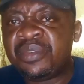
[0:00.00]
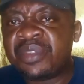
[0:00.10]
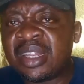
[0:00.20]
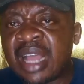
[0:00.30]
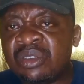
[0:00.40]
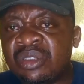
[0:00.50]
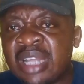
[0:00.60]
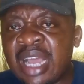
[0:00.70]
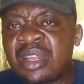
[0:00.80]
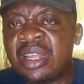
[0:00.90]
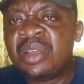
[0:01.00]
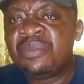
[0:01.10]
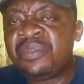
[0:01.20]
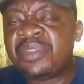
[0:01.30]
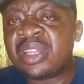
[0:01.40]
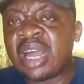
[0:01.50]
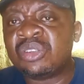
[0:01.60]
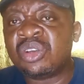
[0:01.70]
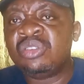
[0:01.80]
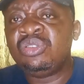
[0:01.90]

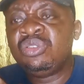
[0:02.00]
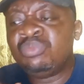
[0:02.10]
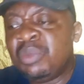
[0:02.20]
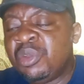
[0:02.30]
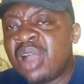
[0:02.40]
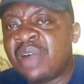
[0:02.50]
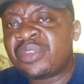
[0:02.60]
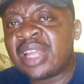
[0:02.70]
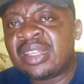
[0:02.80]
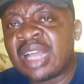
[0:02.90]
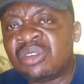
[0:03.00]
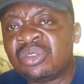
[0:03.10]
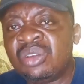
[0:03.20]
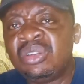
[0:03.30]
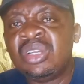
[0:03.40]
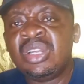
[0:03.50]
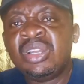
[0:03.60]
50,000, maybe you have 10,000.